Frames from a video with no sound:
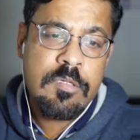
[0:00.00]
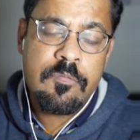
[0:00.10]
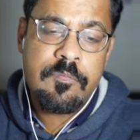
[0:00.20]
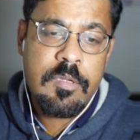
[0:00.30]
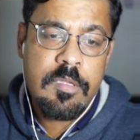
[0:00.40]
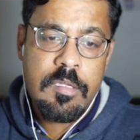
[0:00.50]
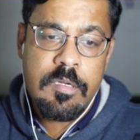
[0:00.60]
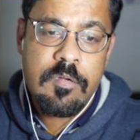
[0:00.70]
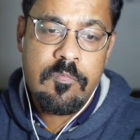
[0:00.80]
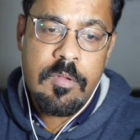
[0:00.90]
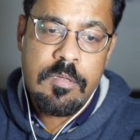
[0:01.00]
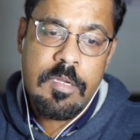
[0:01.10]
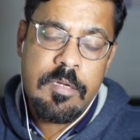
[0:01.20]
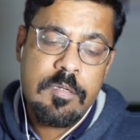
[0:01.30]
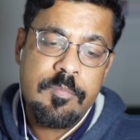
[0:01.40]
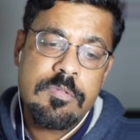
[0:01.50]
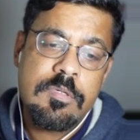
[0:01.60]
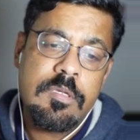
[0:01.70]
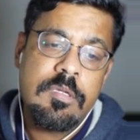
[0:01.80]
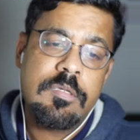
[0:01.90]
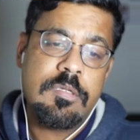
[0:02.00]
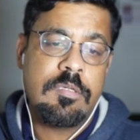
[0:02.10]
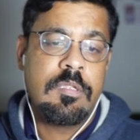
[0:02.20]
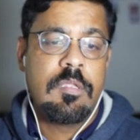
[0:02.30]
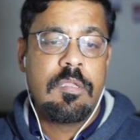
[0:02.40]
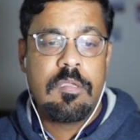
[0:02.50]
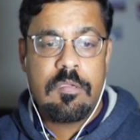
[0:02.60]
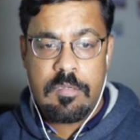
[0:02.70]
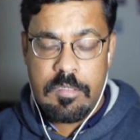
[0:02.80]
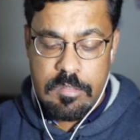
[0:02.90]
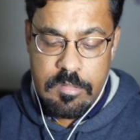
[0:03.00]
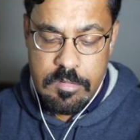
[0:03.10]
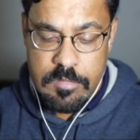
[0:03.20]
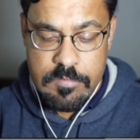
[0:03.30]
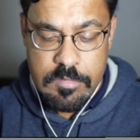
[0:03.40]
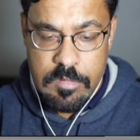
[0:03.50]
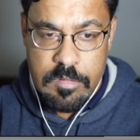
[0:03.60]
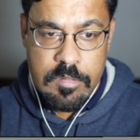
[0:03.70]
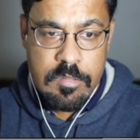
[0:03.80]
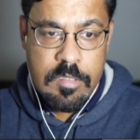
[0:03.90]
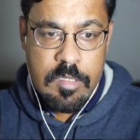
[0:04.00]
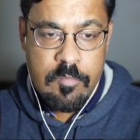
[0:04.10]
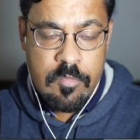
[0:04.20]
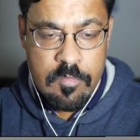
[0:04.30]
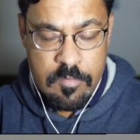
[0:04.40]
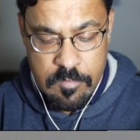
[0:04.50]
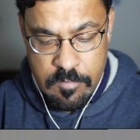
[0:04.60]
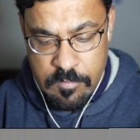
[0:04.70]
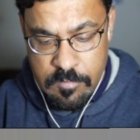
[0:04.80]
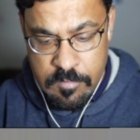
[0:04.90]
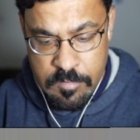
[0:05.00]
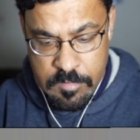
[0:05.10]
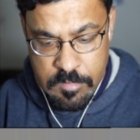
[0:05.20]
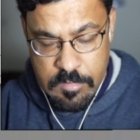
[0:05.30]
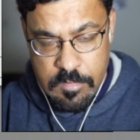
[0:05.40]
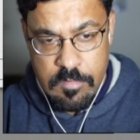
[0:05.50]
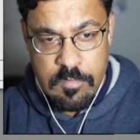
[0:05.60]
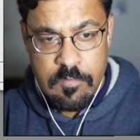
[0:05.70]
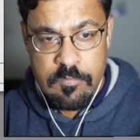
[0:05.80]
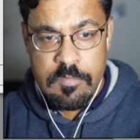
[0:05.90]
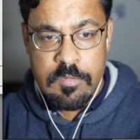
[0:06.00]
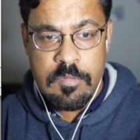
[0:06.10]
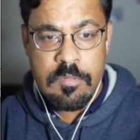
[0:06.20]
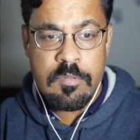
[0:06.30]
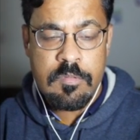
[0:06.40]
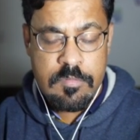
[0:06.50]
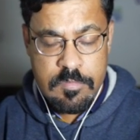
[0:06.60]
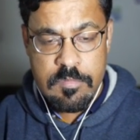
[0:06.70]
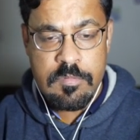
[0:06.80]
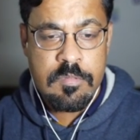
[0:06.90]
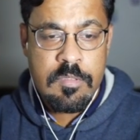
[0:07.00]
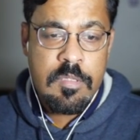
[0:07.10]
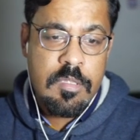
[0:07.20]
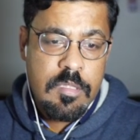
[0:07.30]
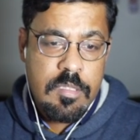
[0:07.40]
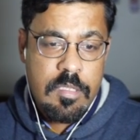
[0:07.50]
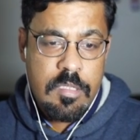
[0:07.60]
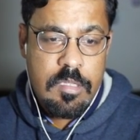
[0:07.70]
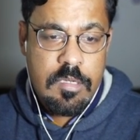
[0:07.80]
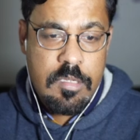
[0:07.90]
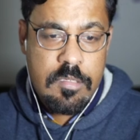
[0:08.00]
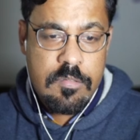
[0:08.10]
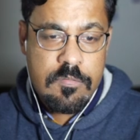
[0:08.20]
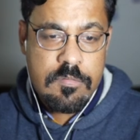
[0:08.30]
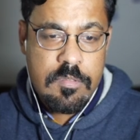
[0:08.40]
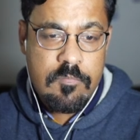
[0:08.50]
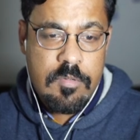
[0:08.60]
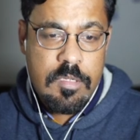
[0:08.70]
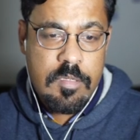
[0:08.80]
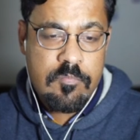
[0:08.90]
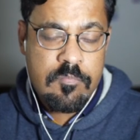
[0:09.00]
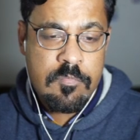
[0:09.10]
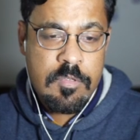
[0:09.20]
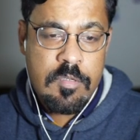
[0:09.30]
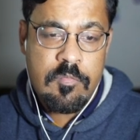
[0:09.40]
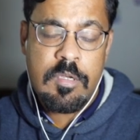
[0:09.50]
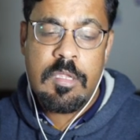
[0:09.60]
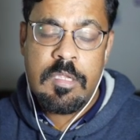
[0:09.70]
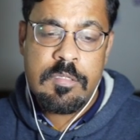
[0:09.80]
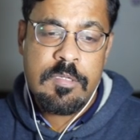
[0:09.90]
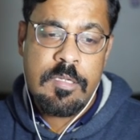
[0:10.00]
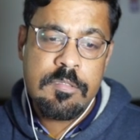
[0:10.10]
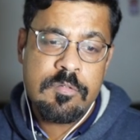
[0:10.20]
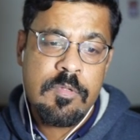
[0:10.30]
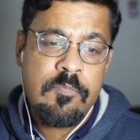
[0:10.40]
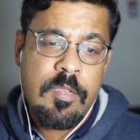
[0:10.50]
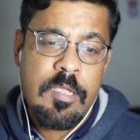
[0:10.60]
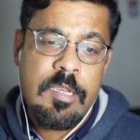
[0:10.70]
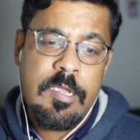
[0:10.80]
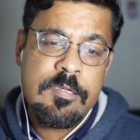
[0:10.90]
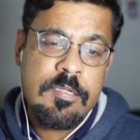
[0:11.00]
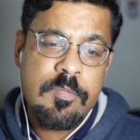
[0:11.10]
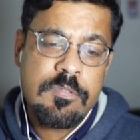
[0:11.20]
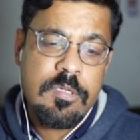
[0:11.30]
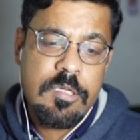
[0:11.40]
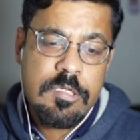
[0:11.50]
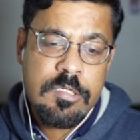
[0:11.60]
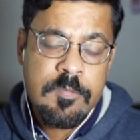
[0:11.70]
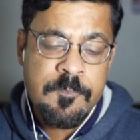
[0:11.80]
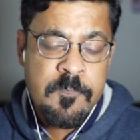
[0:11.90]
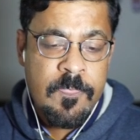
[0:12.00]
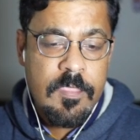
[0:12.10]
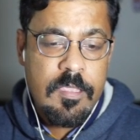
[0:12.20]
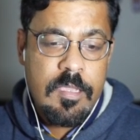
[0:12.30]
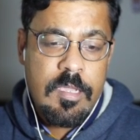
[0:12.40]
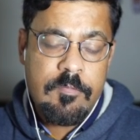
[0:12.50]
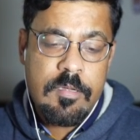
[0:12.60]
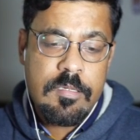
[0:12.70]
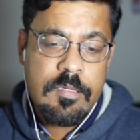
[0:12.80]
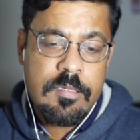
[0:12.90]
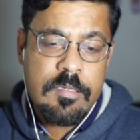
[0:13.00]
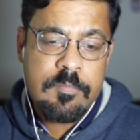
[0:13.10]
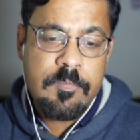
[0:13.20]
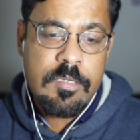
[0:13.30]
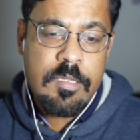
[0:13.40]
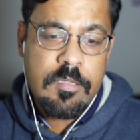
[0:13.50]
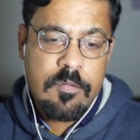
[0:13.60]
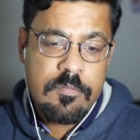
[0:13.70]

to trigger it when the item is created. Alright, I'll just say demo users, and I just say when I select this one, when an item is created, I will let me click on the